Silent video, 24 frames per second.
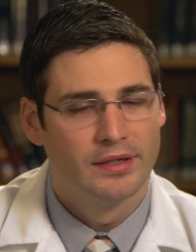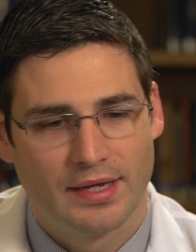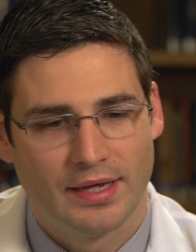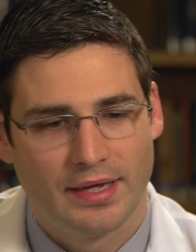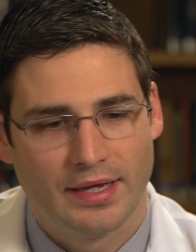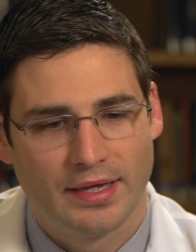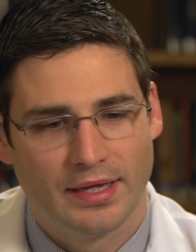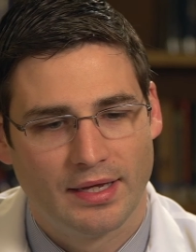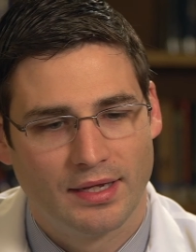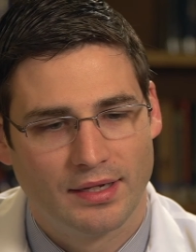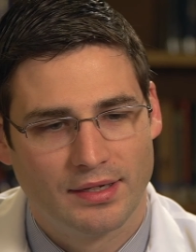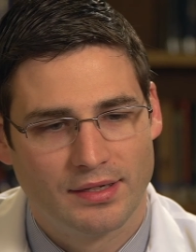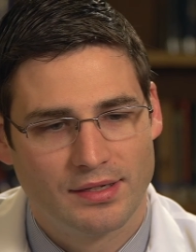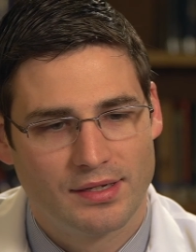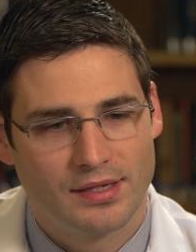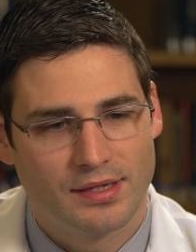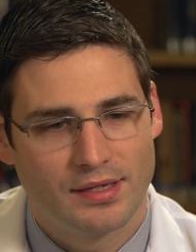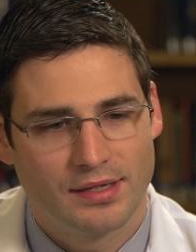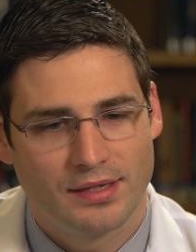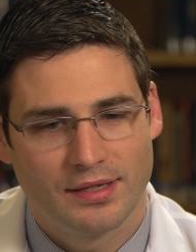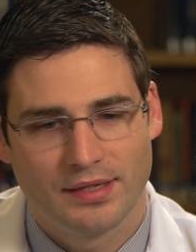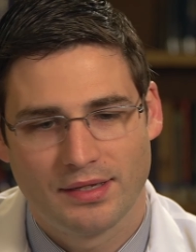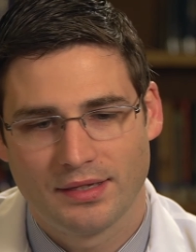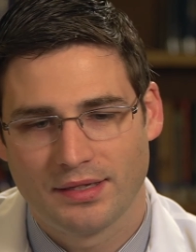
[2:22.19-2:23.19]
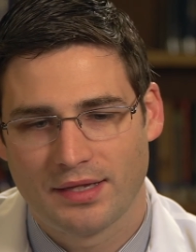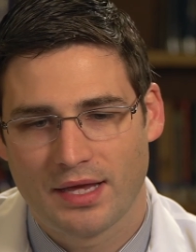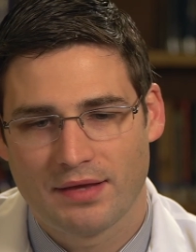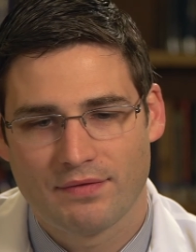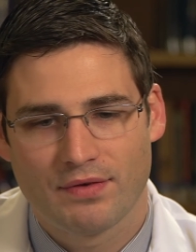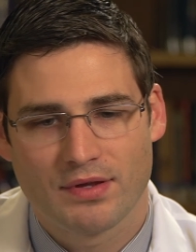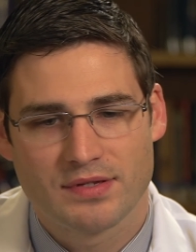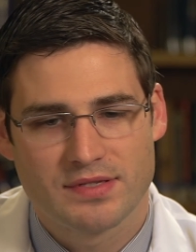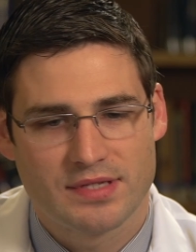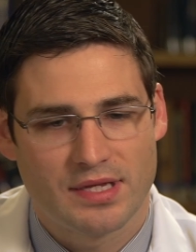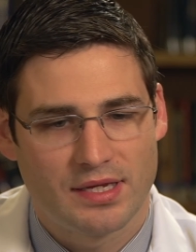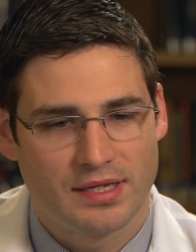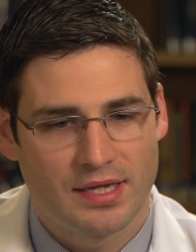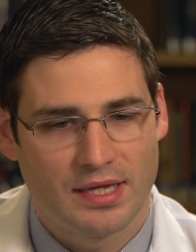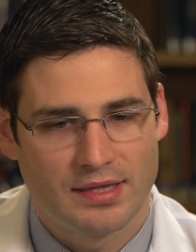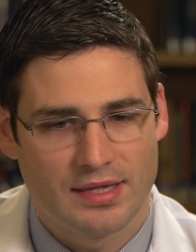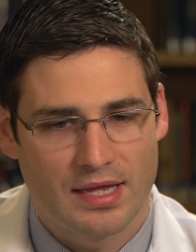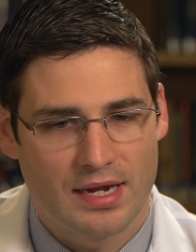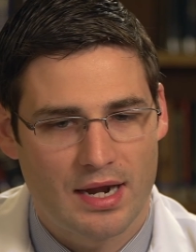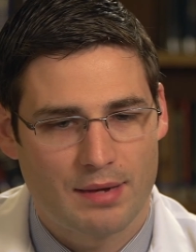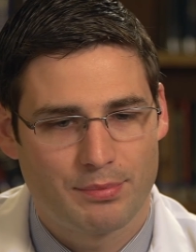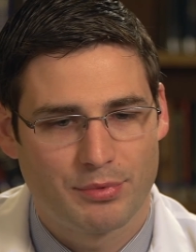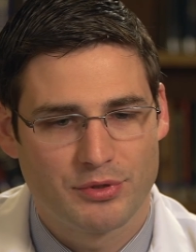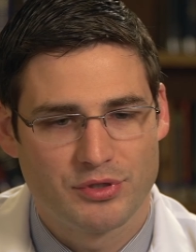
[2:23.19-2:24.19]
And it gave us, again,
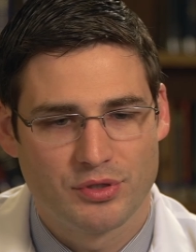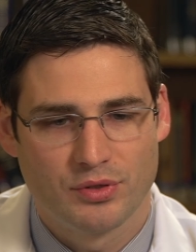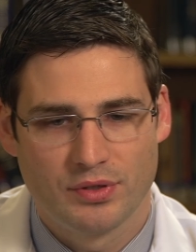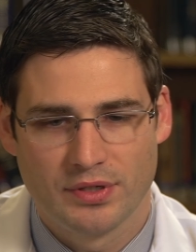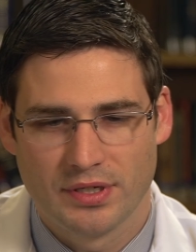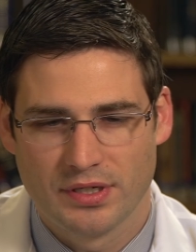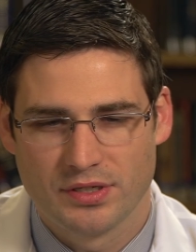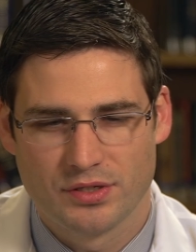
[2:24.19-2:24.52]
that opportunity